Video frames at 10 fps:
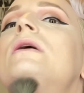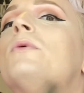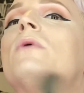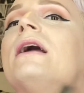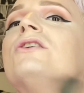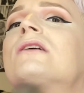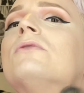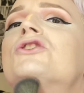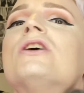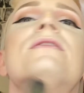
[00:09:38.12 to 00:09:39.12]
away your double
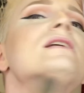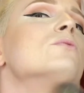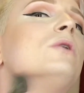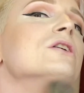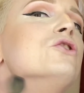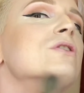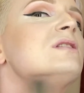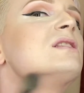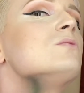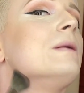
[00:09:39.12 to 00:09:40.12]
chin. This is where you can
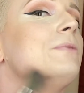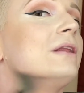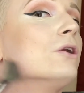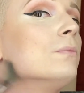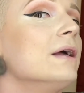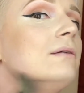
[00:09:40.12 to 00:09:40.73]
sweep a little bit.